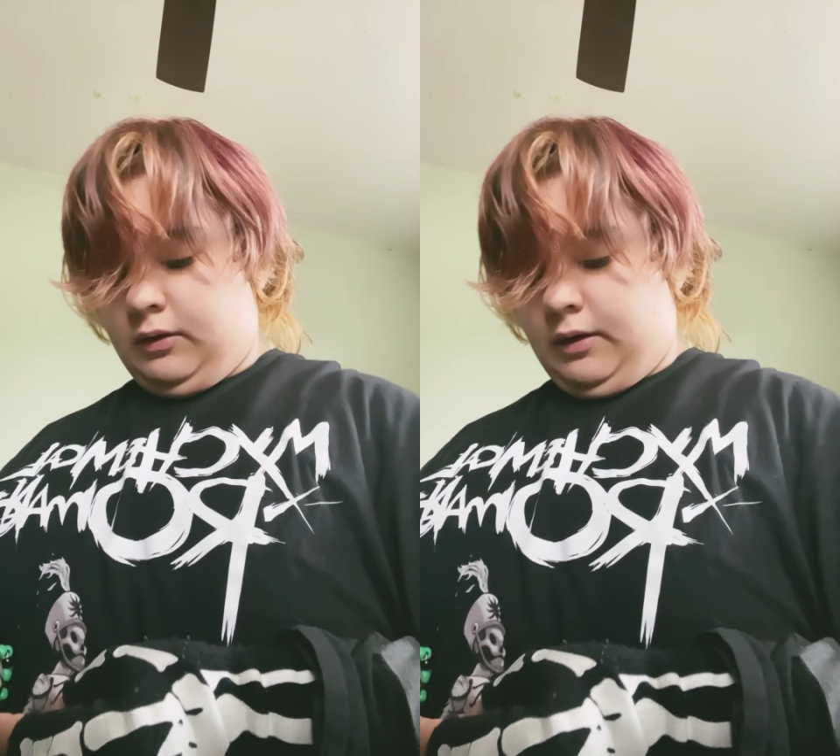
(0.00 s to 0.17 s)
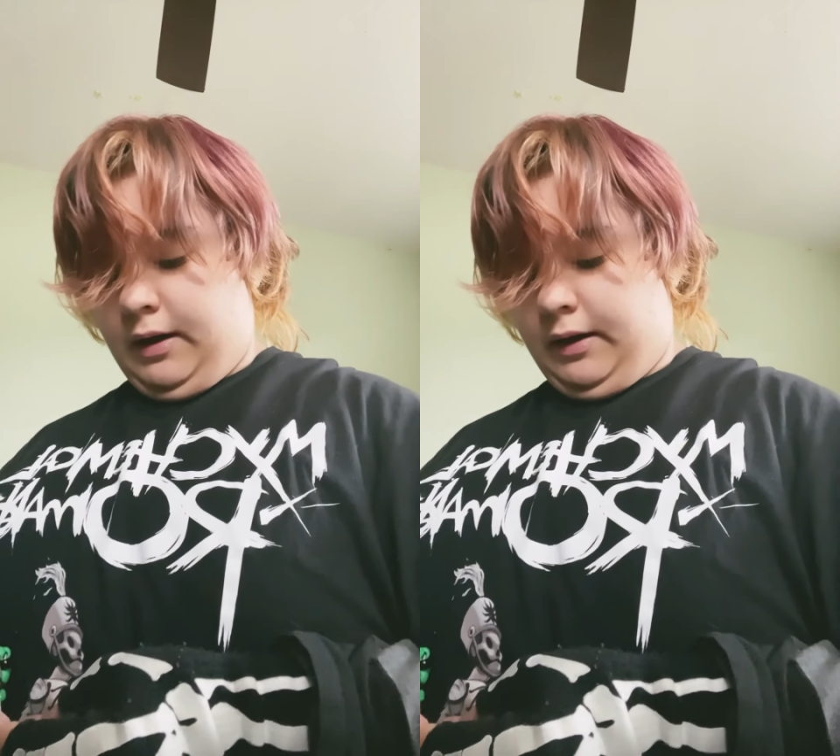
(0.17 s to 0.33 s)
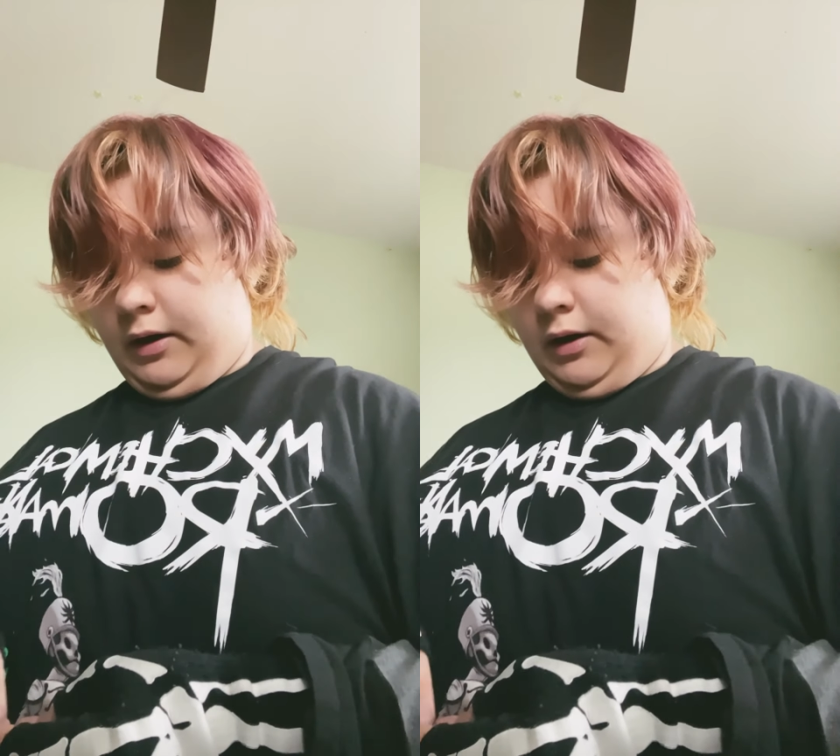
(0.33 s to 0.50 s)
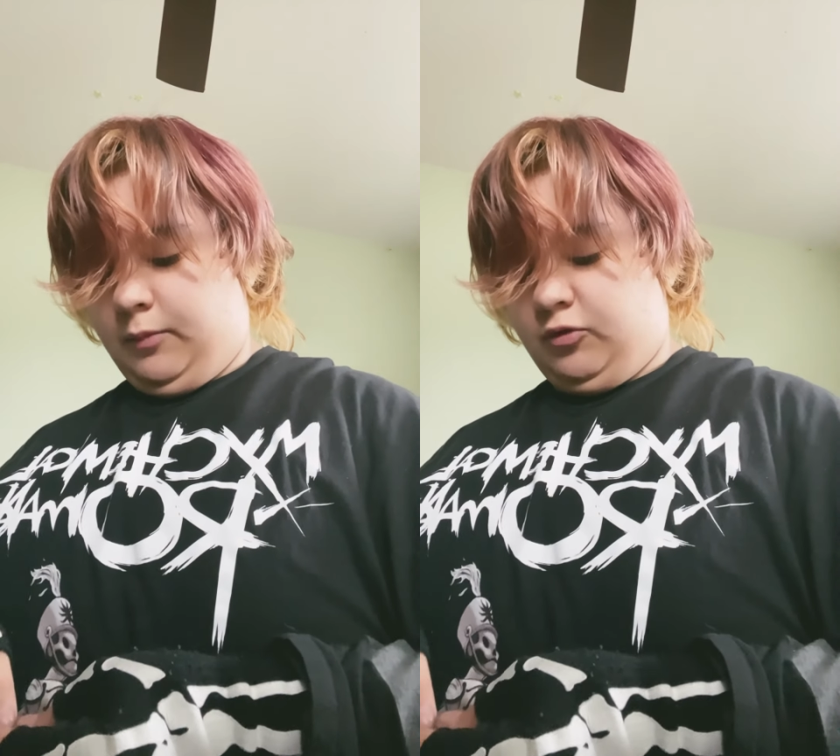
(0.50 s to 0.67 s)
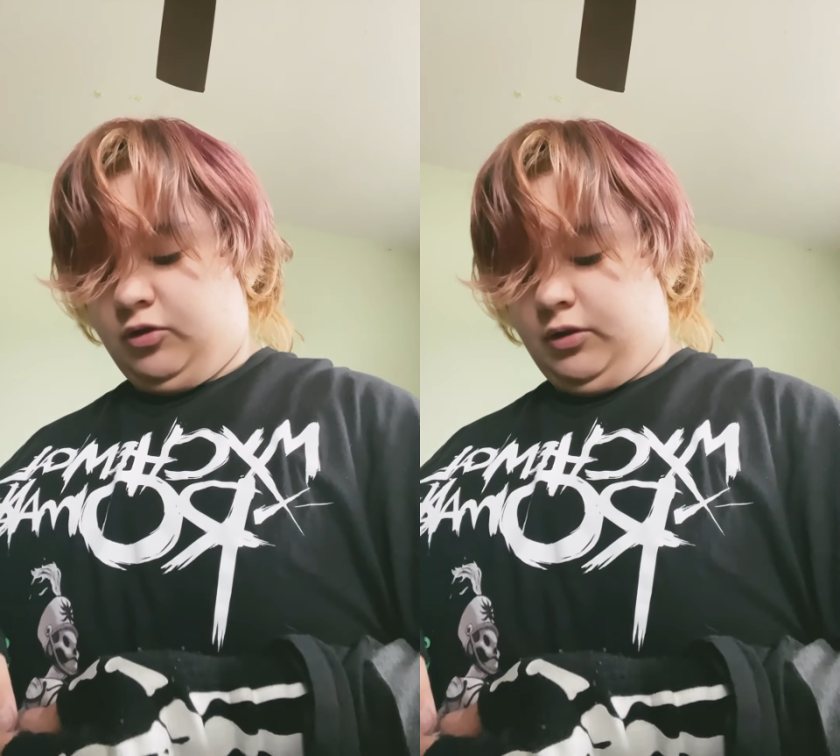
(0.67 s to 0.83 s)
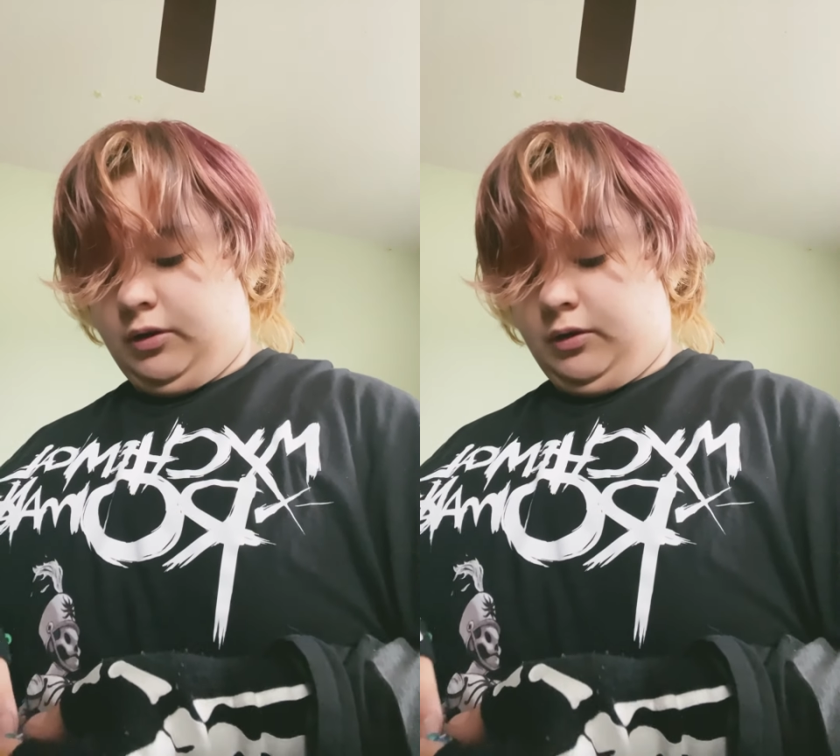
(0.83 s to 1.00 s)
Hang on, I'm
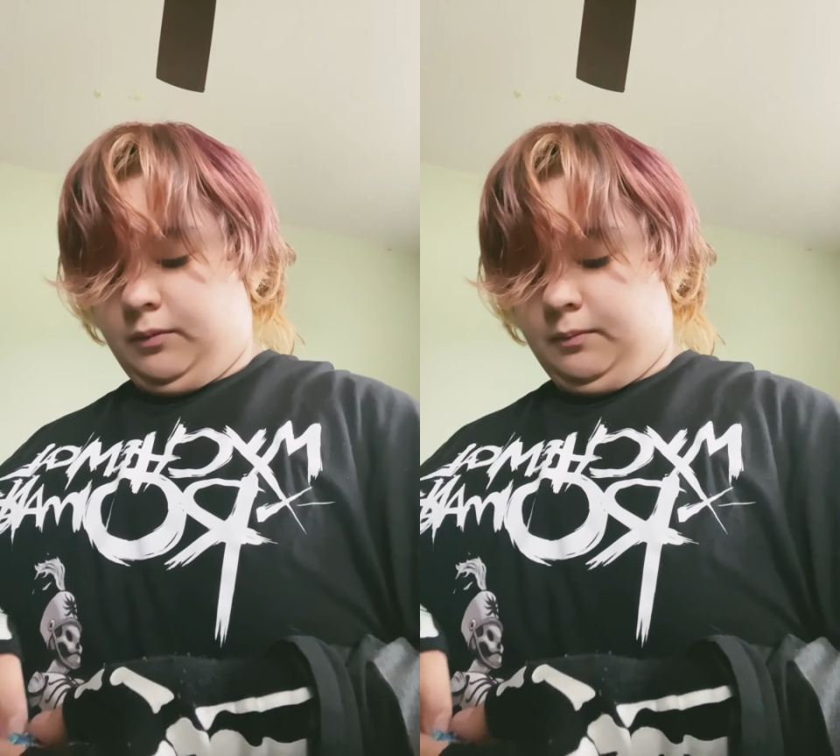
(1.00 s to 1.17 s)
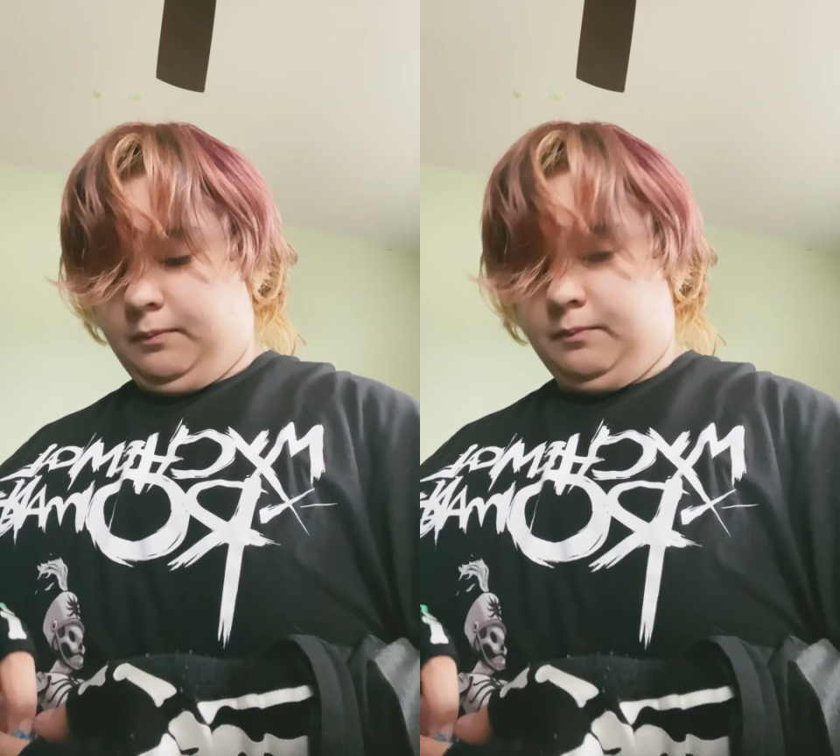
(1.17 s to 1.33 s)
just gonna